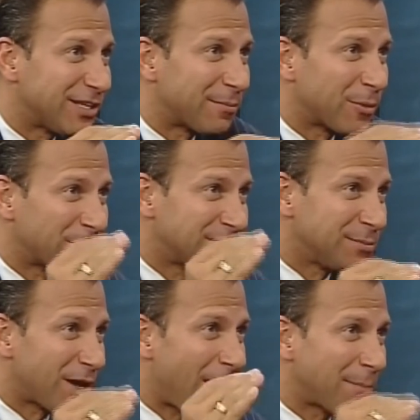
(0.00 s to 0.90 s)
magic number,
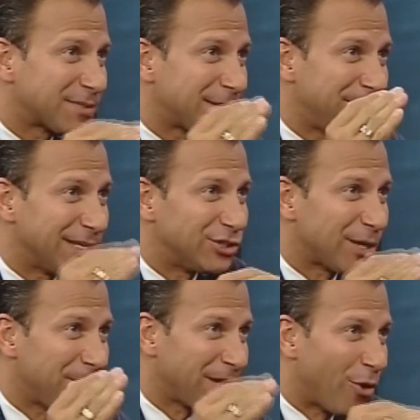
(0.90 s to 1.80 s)
and we seem to hop,
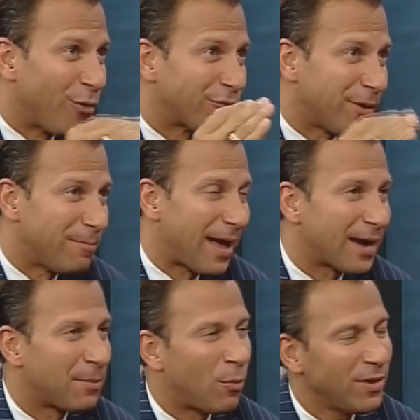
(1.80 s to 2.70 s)
skipping, and jumping over
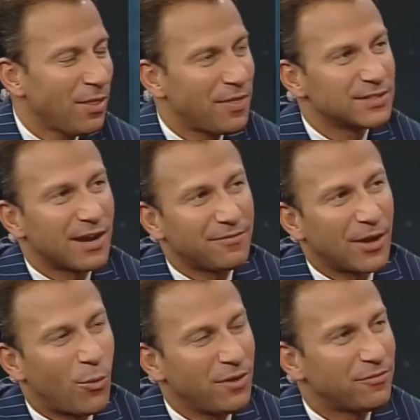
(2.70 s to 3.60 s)
and back. But one of the things
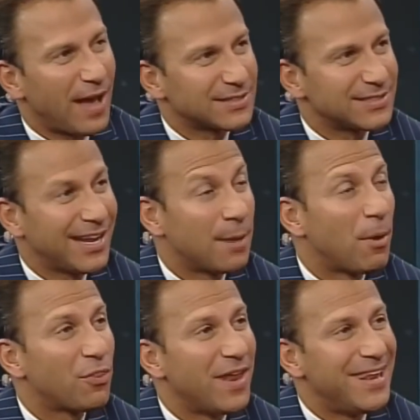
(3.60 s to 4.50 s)
that I find quite
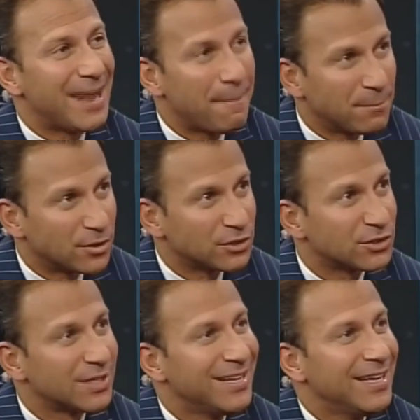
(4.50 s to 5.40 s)
fascinating about the
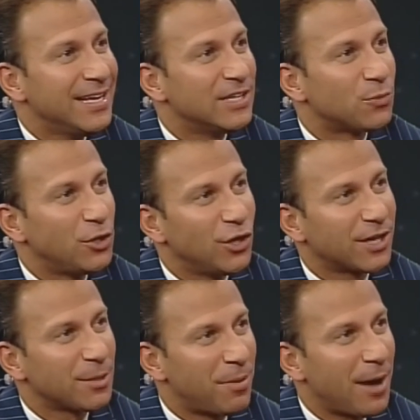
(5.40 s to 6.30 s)
numbers is
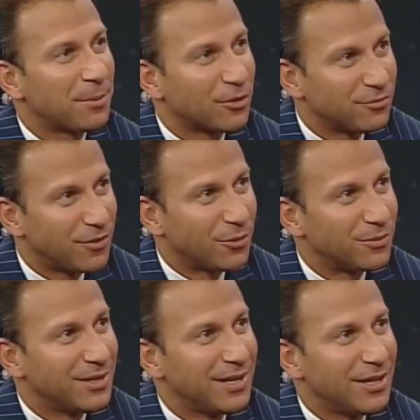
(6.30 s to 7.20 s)
when you look at the popular
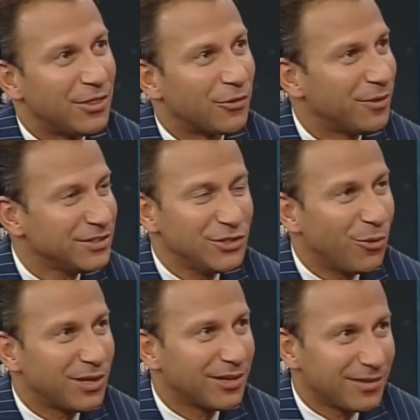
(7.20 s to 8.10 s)
vote, there
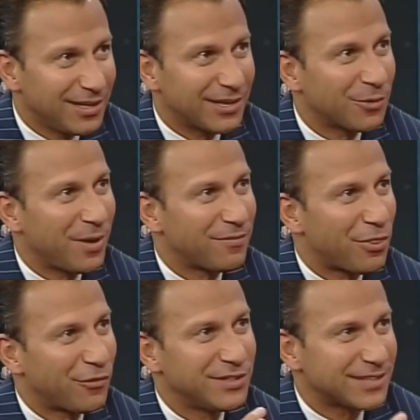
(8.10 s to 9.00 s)
is no clear leader.
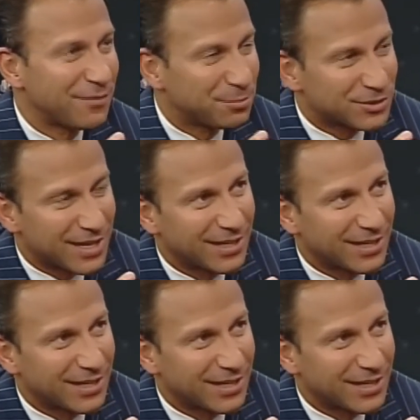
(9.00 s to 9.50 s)
We have thirty-seven